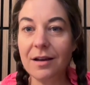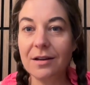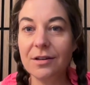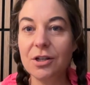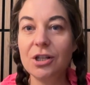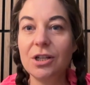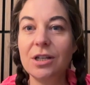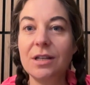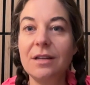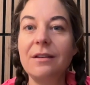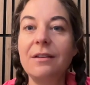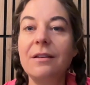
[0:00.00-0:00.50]

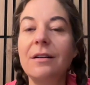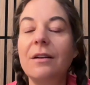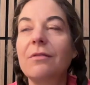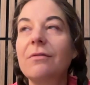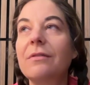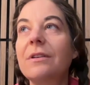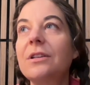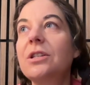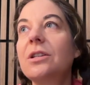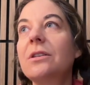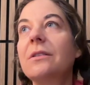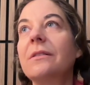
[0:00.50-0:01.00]
She
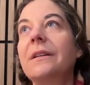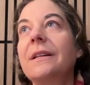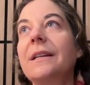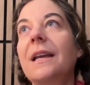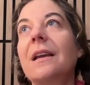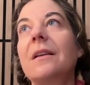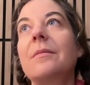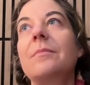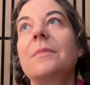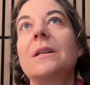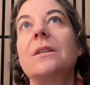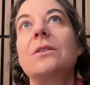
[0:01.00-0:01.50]
originally
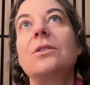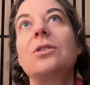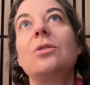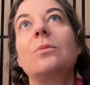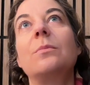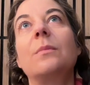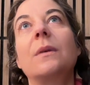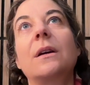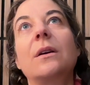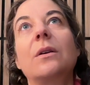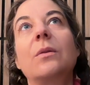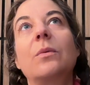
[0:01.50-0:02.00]
came into
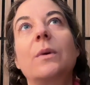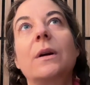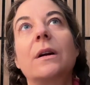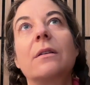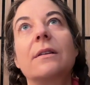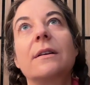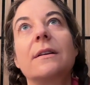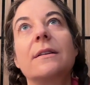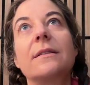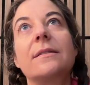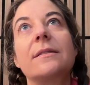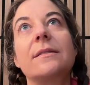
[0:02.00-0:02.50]
my
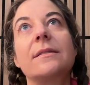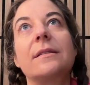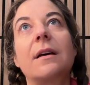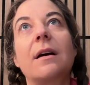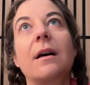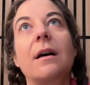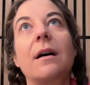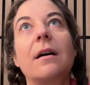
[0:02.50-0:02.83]
awareness